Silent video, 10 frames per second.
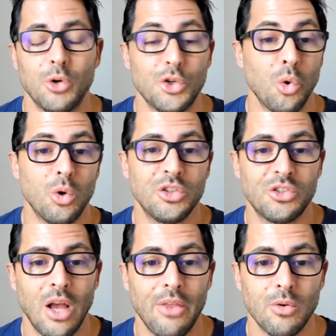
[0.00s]
Georgia
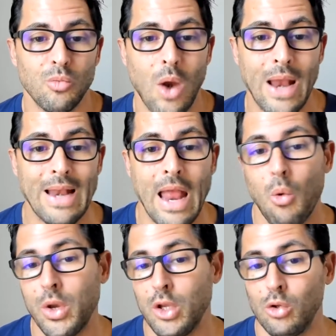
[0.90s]
Southern. Right now,
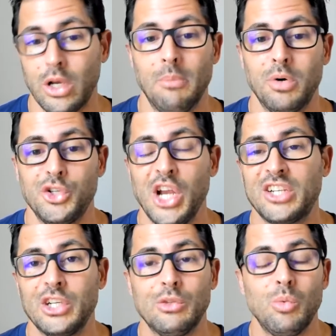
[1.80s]
when you look at
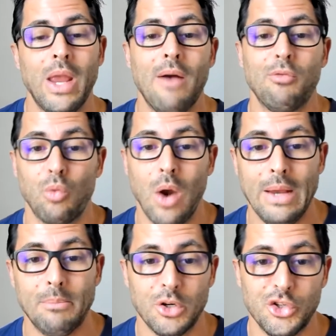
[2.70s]
projections, we have
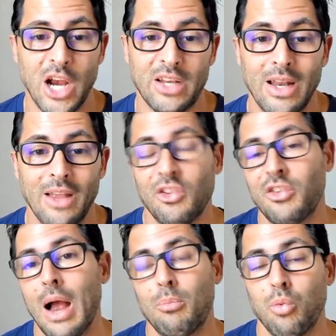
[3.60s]
Wright projected as a
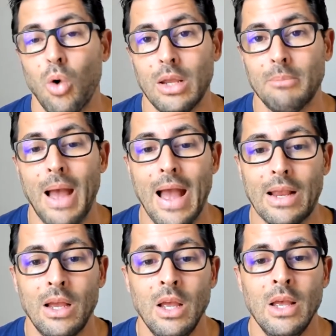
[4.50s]
top running
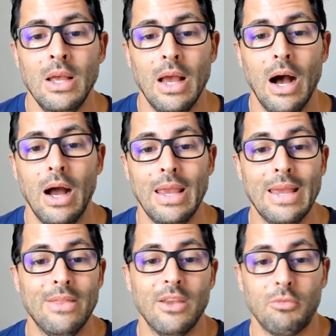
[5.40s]
back
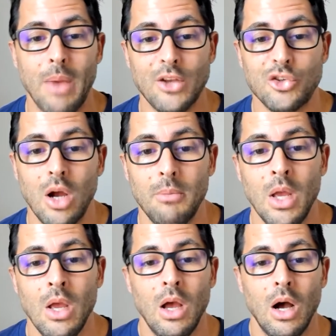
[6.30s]
in this matchup
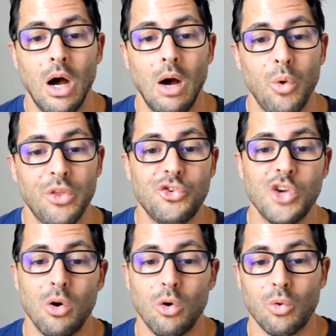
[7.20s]
with
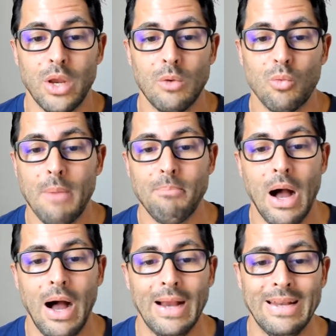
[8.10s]
Gerald Green right
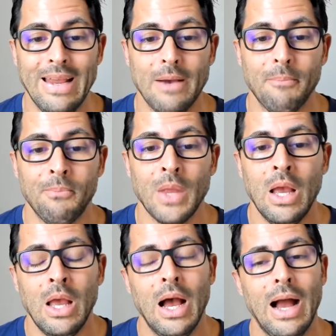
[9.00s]
behind him.
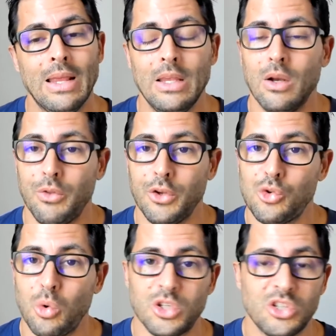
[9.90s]
The
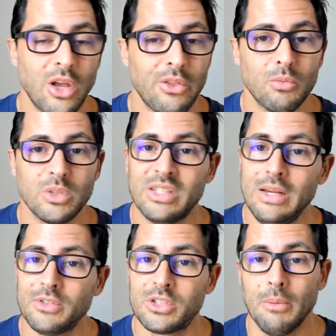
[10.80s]
Georgia Southern
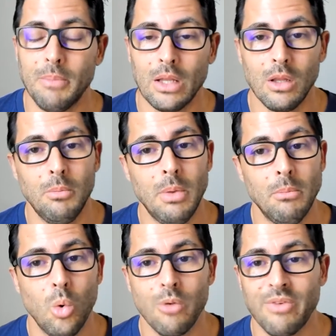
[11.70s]
receivers can be a little
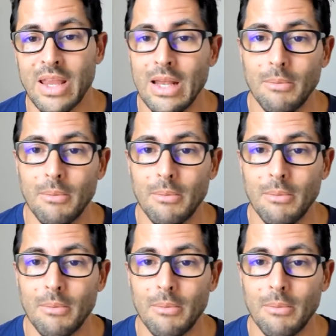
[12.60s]
bit more of a hit or